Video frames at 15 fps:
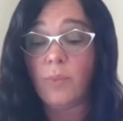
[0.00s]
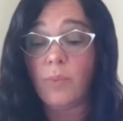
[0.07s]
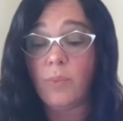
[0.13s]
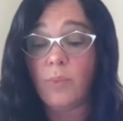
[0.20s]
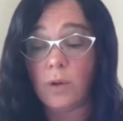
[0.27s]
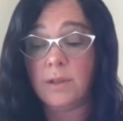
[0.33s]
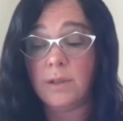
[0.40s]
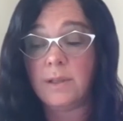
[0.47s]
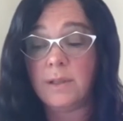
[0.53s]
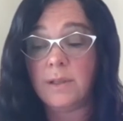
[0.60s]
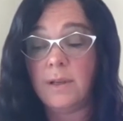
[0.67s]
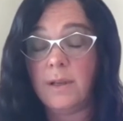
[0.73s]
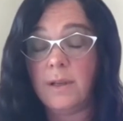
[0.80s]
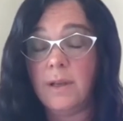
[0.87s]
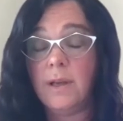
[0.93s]
important
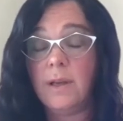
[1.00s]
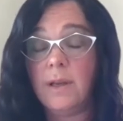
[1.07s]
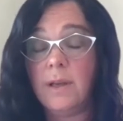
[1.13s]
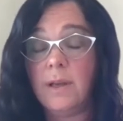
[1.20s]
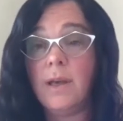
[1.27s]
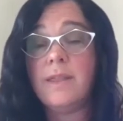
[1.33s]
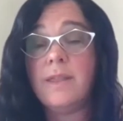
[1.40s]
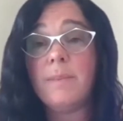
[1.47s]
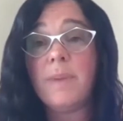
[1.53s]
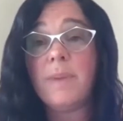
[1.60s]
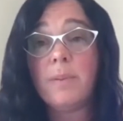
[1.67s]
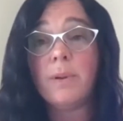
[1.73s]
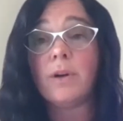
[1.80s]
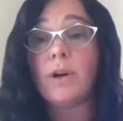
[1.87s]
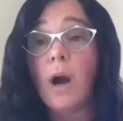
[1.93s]

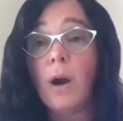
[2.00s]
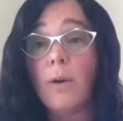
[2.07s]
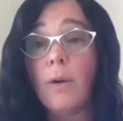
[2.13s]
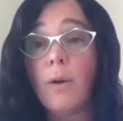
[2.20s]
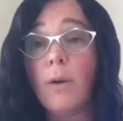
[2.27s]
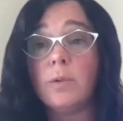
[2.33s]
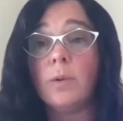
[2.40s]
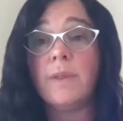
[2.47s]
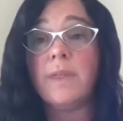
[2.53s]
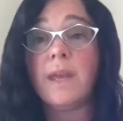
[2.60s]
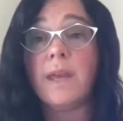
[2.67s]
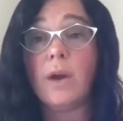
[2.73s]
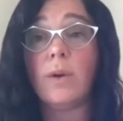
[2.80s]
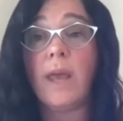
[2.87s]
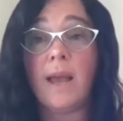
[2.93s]
that people are comfortable
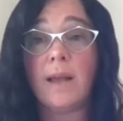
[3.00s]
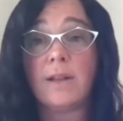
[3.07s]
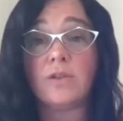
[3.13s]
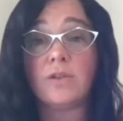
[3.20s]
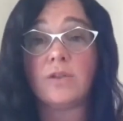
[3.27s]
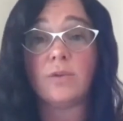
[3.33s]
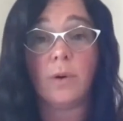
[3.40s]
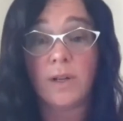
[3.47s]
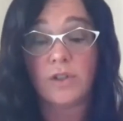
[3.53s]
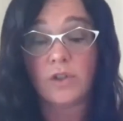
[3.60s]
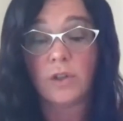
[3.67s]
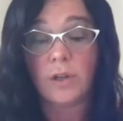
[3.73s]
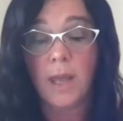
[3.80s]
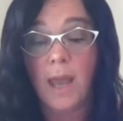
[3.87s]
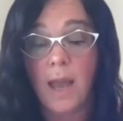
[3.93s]
when they go to answer a
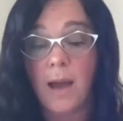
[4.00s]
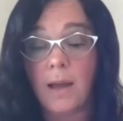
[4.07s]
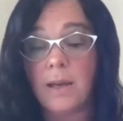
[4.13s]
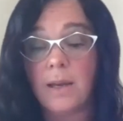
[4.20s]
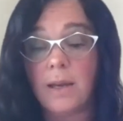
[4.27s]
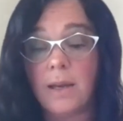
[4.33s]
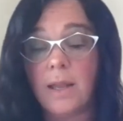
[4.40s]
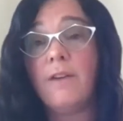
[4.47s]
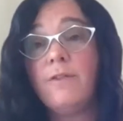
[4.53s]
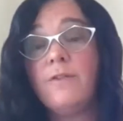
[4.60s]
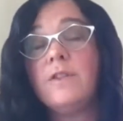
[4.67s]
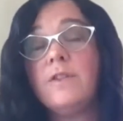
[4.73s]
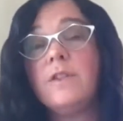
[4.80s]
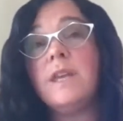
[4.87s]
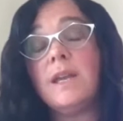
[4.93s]
question. And
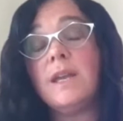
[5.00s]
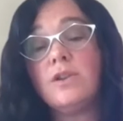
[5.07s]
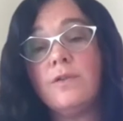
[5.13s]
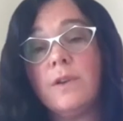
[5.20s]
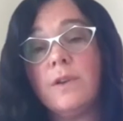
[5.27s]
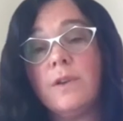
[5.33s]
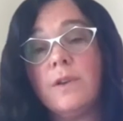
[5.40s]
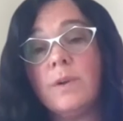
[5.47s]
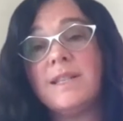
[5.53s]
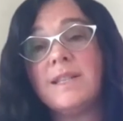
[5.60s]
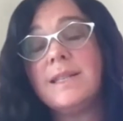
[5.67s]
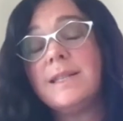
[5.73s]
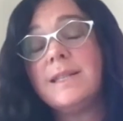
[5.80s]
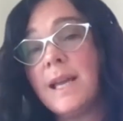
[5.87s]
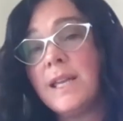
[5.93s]
if the interviewer
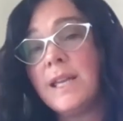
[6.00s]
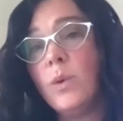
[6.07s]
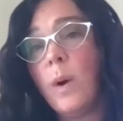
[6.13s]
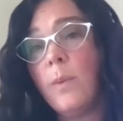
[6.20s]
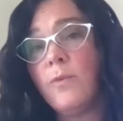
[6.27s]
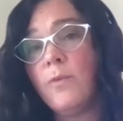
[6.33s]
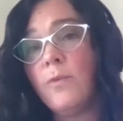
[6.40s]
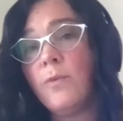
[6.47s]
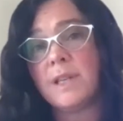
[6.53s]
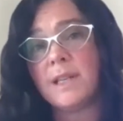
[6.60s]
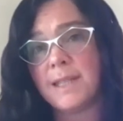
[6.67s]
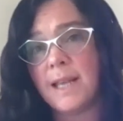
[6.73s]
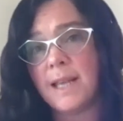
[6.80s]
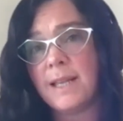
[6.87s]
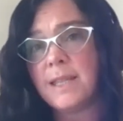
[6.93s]
doesn't set you up for
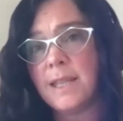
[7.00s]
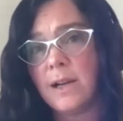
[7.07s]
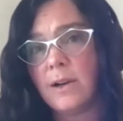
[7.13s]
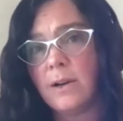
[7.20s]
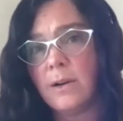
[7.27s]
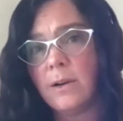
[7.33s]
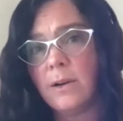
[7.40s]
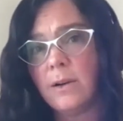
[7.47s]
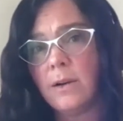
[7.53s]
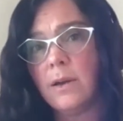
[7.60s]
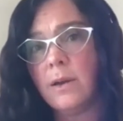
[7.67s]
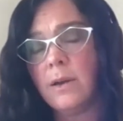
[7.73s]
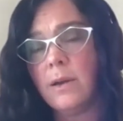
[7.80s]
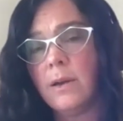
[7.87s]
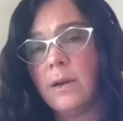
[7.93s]
success there,
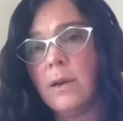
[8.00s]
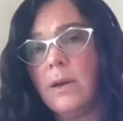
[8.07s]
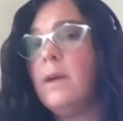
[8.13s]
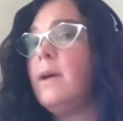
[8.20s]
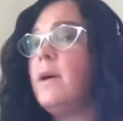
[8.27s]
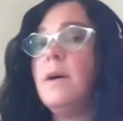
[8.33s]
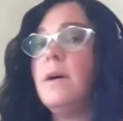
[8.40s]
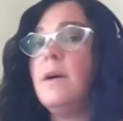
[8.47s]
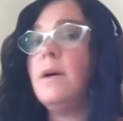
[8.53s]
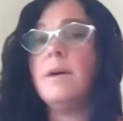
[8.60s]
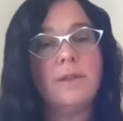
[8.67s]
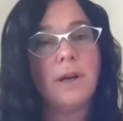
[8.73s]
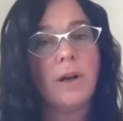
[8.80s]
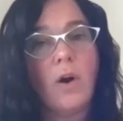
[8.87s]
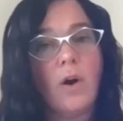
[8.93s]

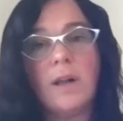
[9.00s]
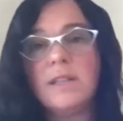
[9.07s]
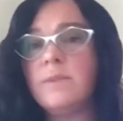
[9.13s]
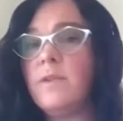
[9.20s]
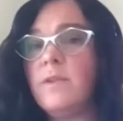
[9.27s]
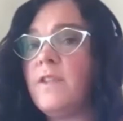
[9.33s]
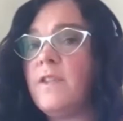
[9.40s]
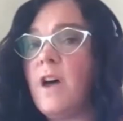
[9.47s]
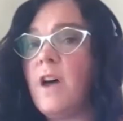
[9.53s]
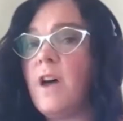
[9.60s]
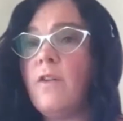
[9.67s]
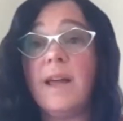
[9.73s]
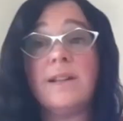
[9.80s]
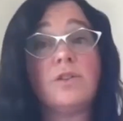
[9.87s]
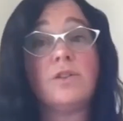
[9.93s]
the concept of
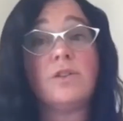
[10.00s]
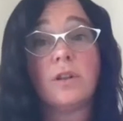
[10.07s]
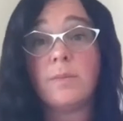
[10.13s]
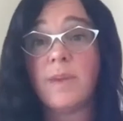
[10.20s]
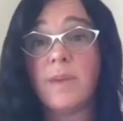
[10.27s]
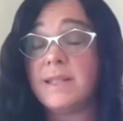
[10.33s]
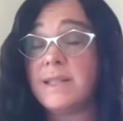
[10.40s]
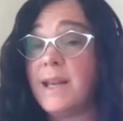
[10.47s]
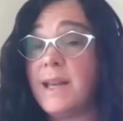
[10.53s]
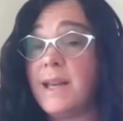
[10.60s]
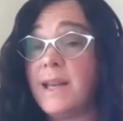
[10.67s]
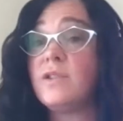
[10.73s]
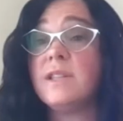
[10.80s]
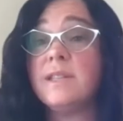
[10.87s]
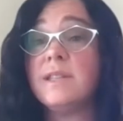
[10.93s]
thoughtful answers are the best
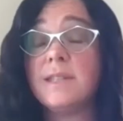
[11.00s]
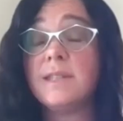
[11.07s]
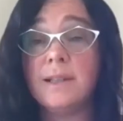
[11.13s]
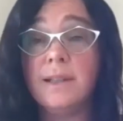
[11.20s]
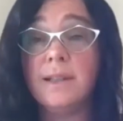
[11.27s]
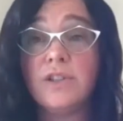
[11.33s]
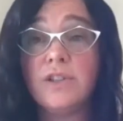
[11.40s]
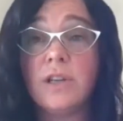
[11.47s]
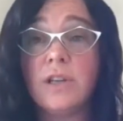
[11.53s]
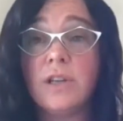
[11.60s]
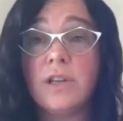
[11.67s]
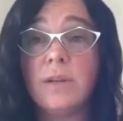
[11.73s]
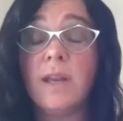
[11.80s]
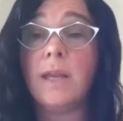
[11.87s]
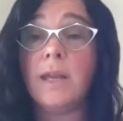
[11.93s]
answers is still
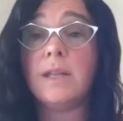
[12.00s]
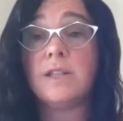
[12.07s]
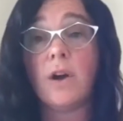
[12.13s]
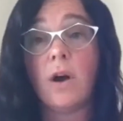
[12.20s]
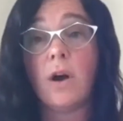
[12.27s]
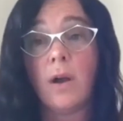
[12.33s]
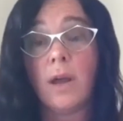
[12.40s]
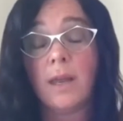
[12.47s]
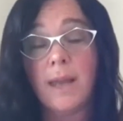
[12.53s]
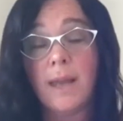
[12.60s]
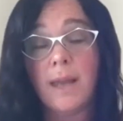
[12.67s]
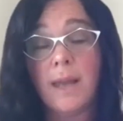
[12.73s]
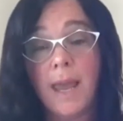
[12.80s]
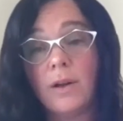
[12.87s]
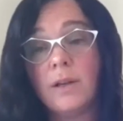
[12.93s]
legitimate, and it's
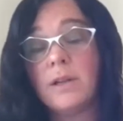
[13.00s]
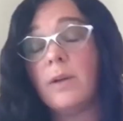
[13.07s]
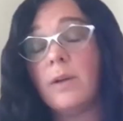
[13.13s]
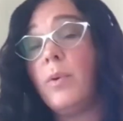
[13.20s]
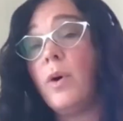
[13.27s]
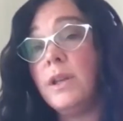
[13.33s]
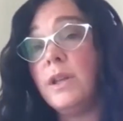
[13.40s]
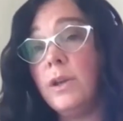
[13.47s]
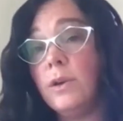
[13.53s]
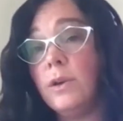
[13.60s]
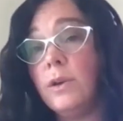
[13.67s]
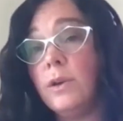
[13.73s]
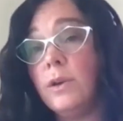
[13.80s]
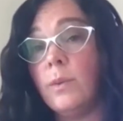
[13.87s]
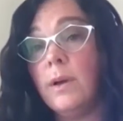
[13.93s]
inherent upon
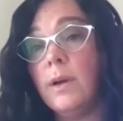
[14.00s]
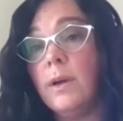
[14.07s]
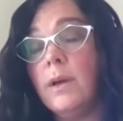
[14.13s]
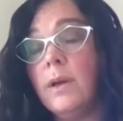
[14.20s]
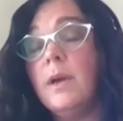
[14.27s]
you